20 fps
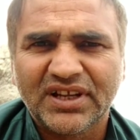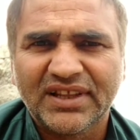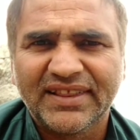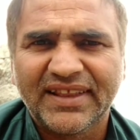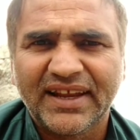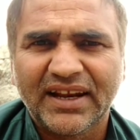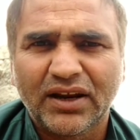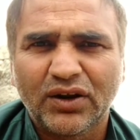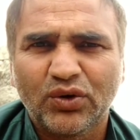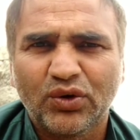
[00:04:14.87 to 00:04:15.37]
Till
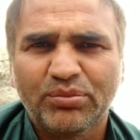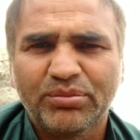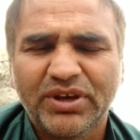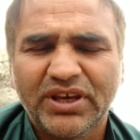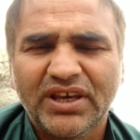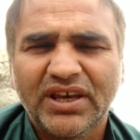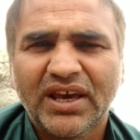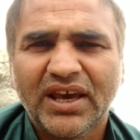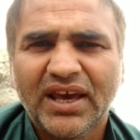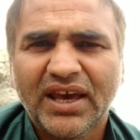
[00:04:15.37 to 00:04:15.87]
then, allow
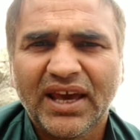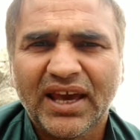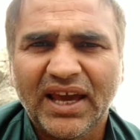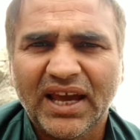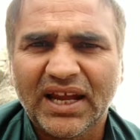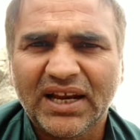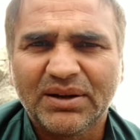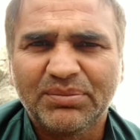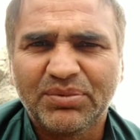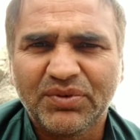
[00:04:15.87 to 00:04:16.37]
me,
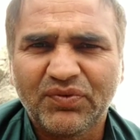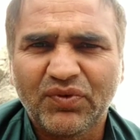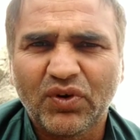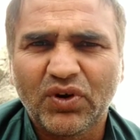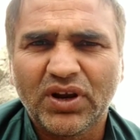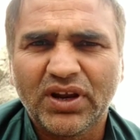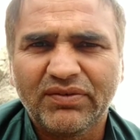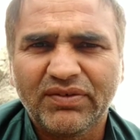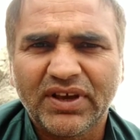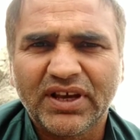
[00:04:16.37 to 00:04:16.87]
and
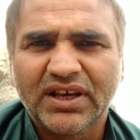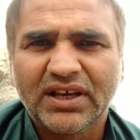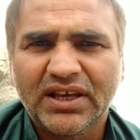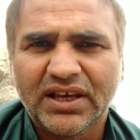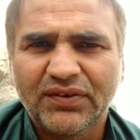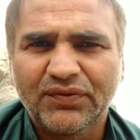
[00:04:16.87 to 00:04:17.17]
before leaving,